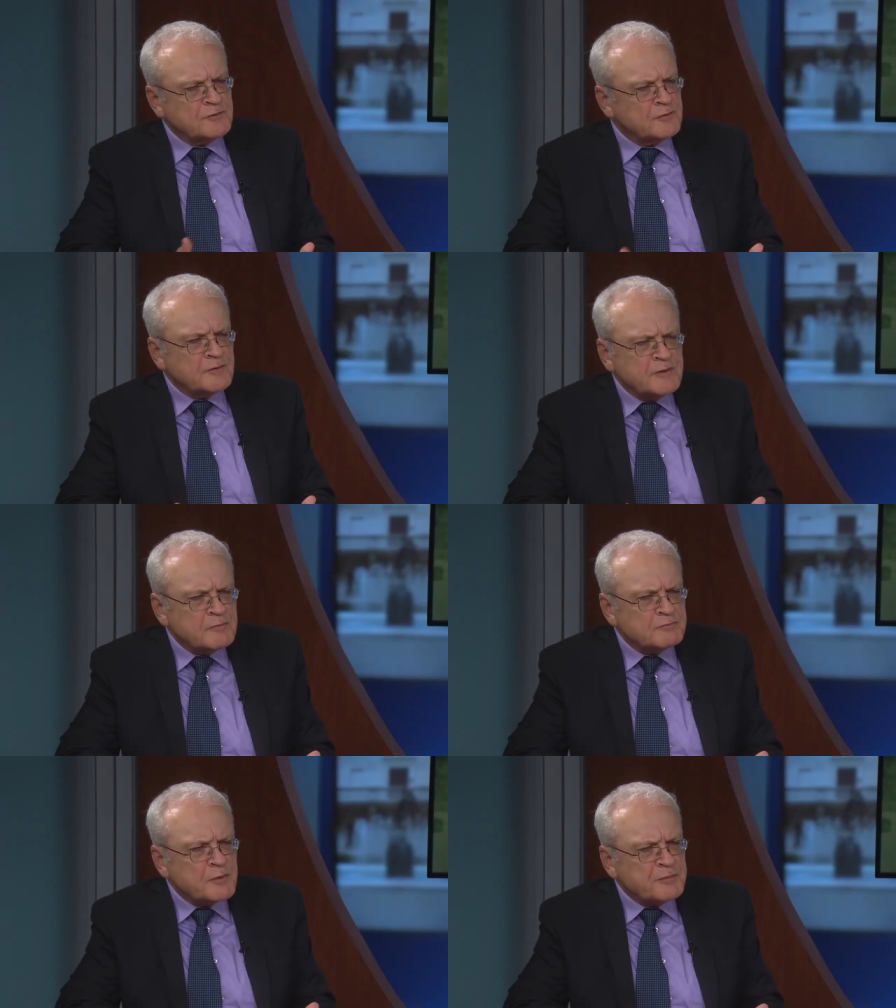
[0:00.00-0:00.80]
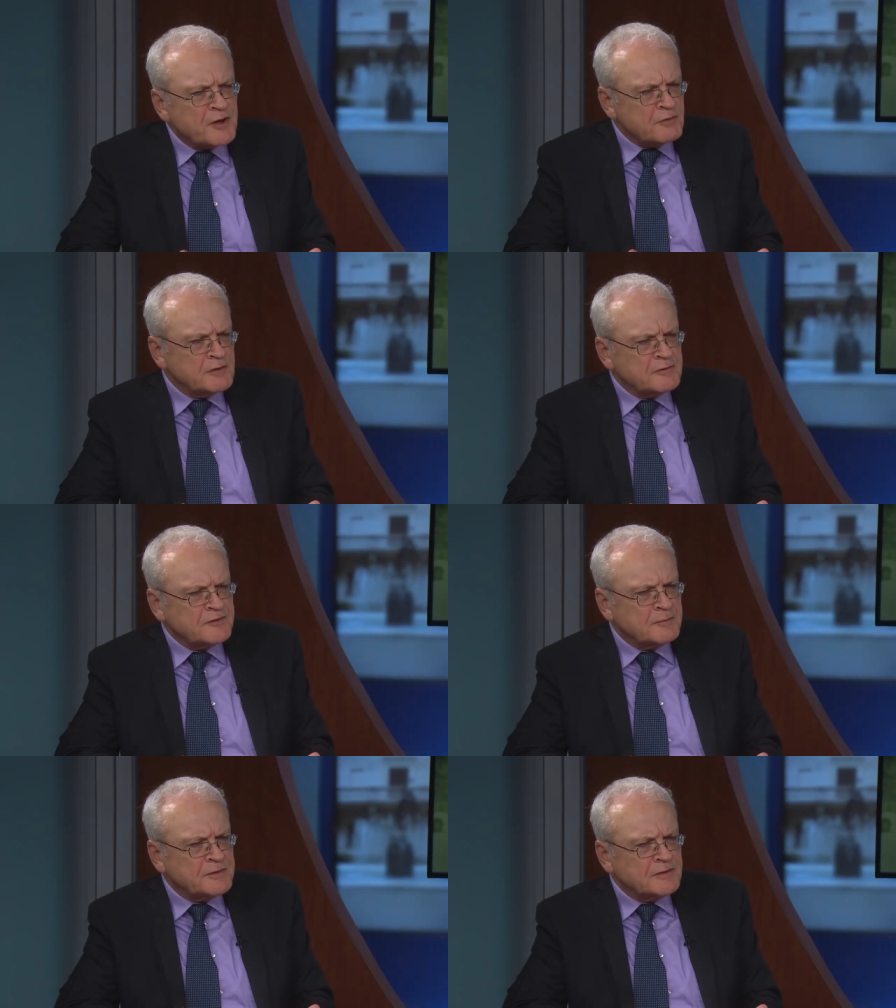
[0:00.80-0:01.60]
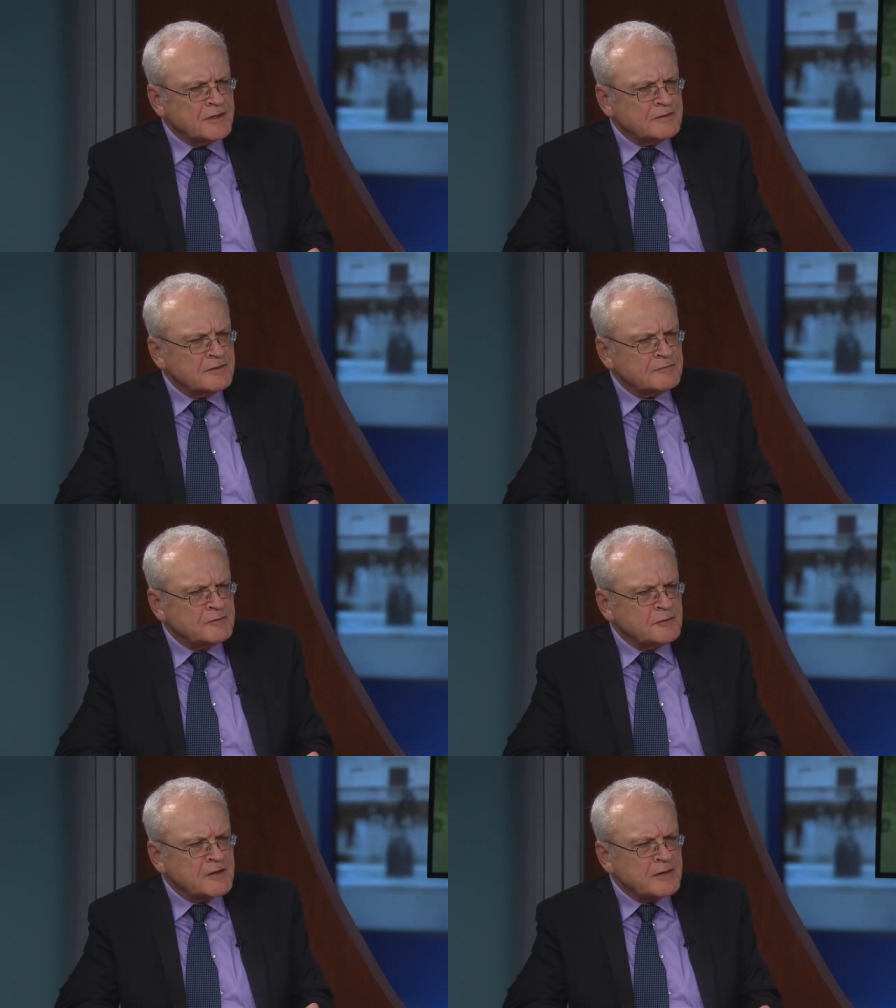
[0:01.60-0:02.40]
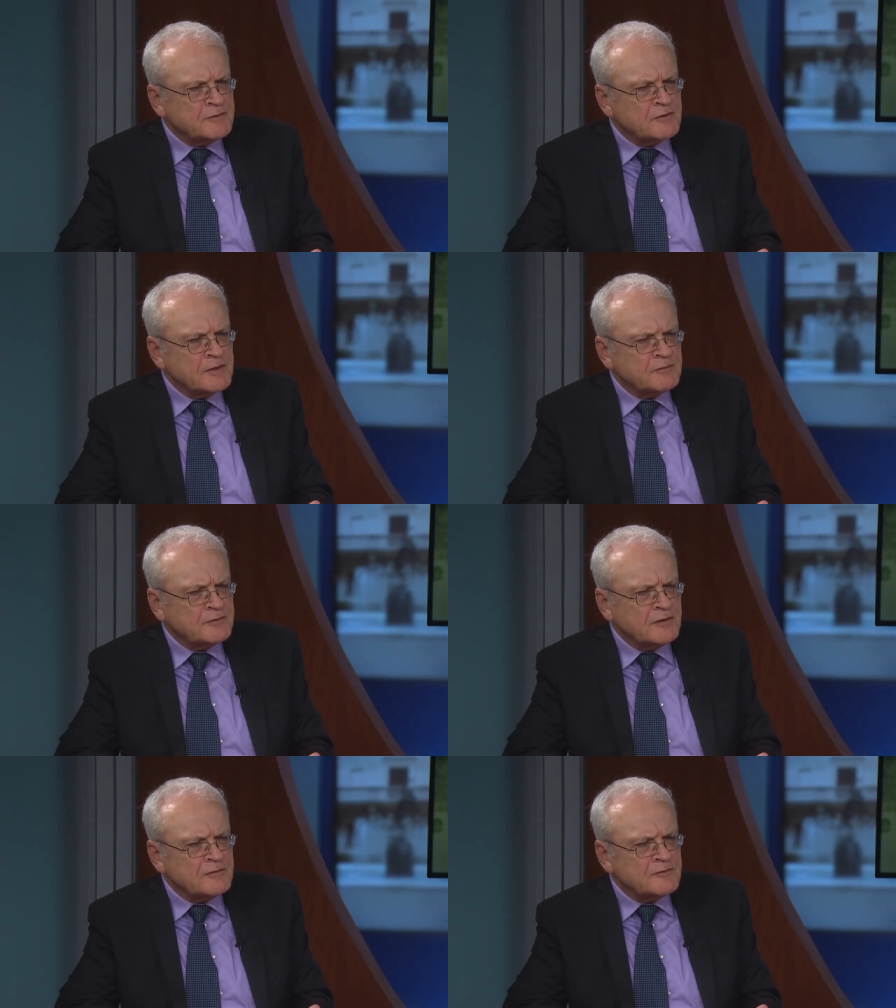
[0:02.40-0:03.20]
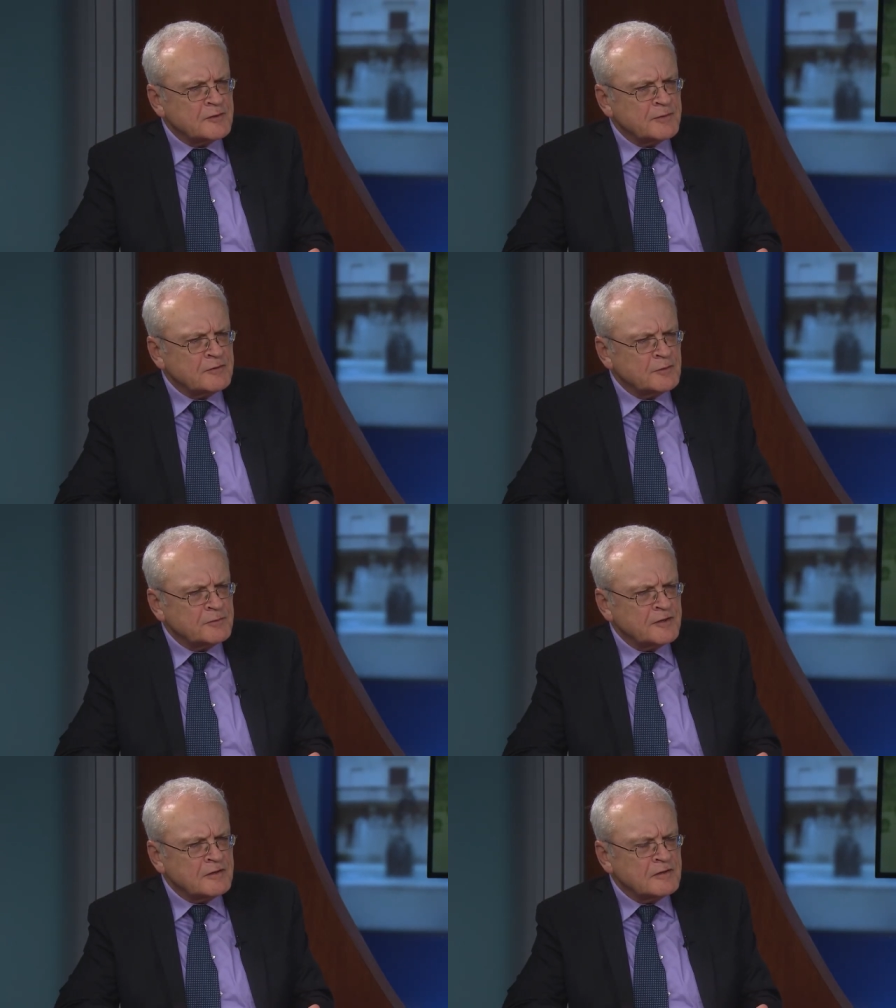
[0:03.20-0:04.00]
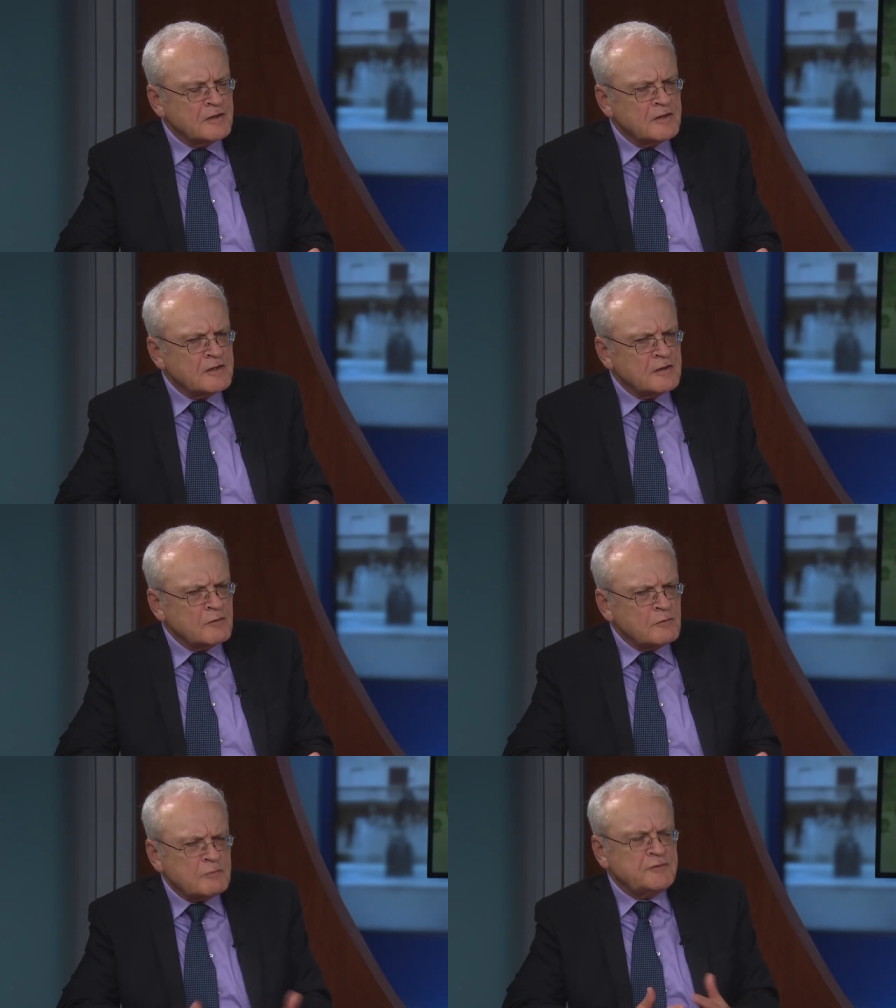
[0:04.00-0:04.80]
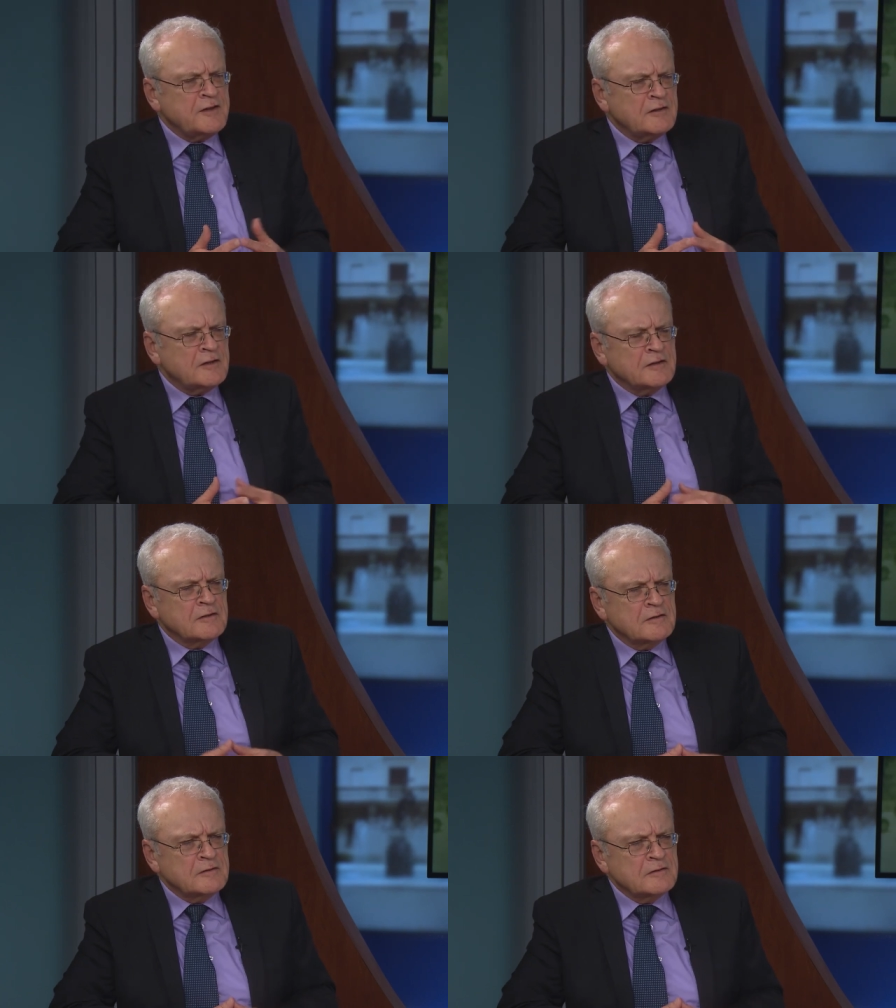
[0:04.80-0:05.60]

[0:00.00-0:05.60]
you're sort of even preparing for something like this when you're having conversations about your plan. What was that like?